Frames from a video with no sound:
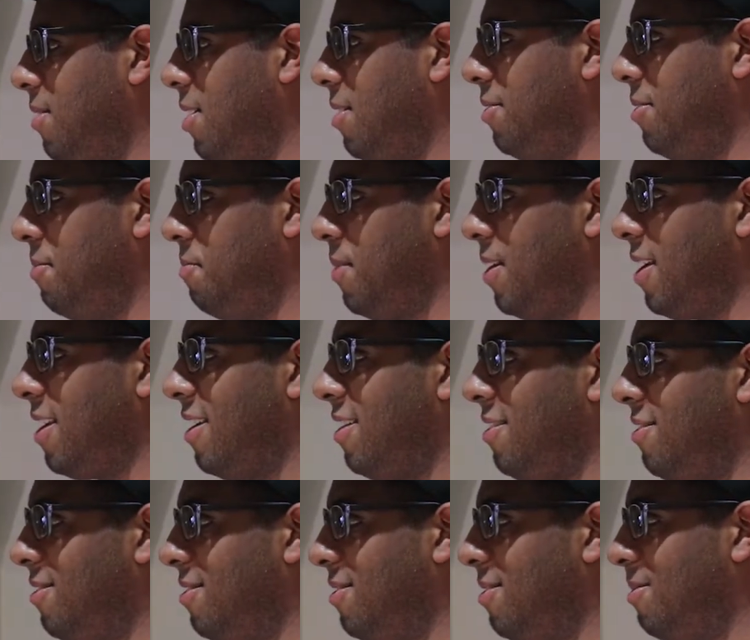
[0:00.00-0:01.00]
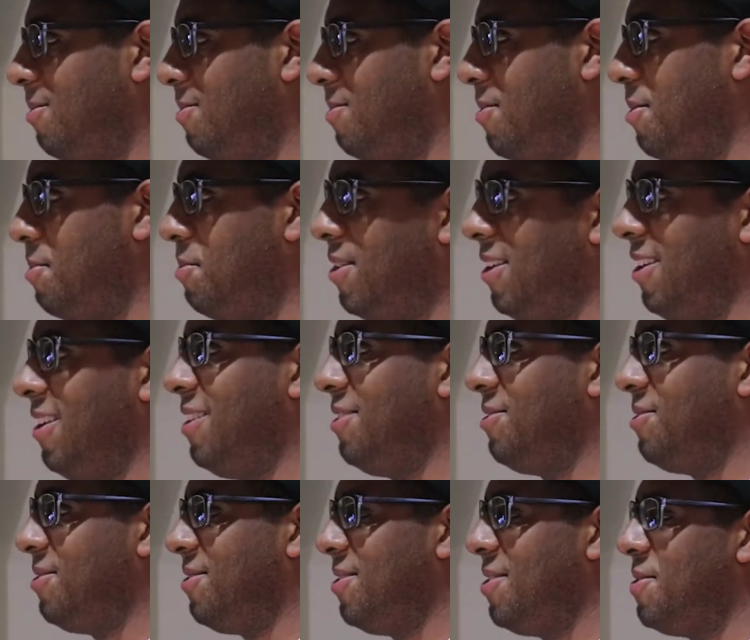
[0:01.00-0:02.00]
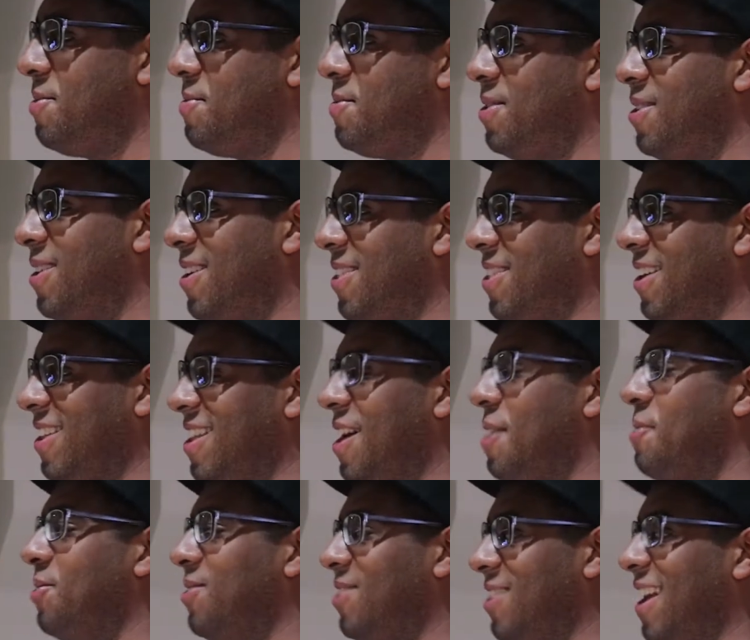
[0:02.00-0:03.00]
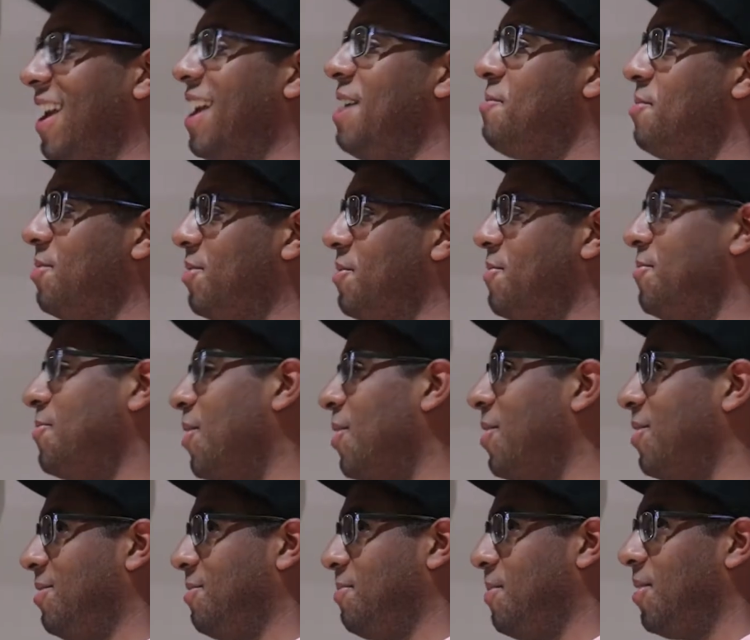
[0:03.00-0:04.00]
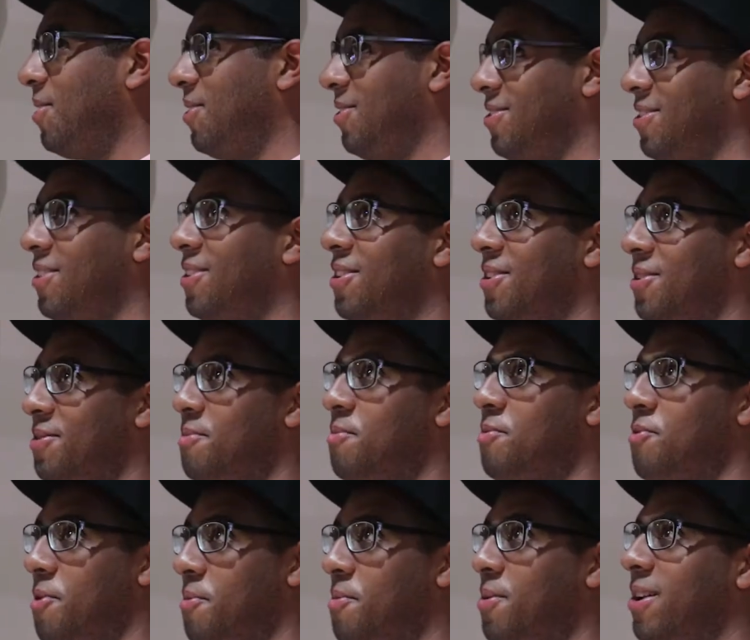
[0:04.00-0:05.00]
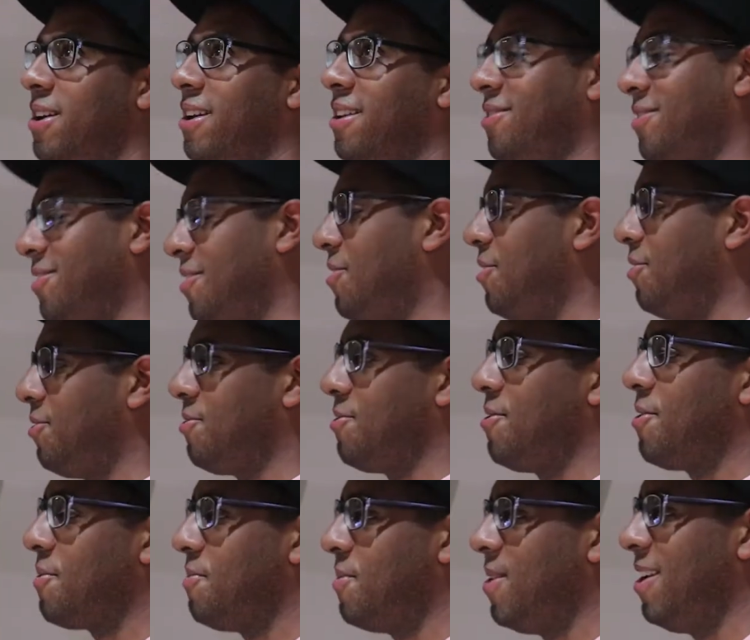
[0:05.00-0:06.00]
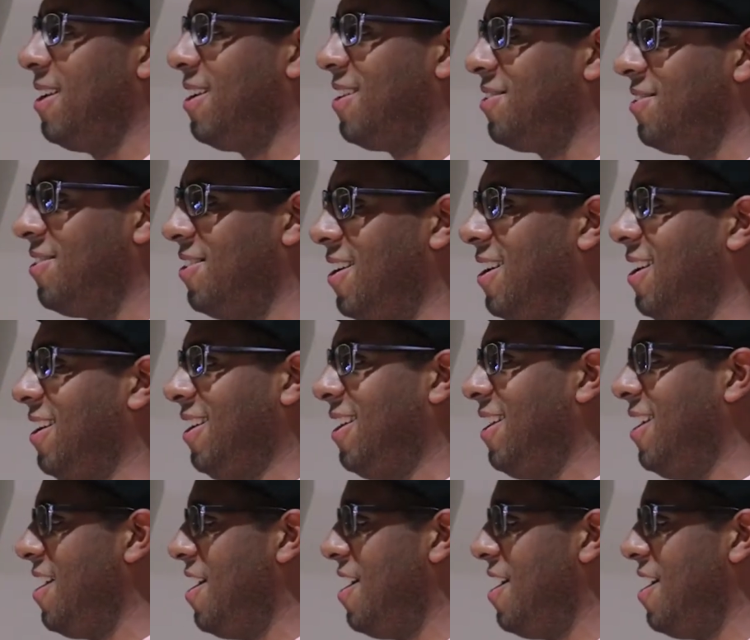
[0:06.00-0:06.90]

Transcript: Well, the biggest, probably Idris Elba. I think he was the first person that's properly starstruck me, because like,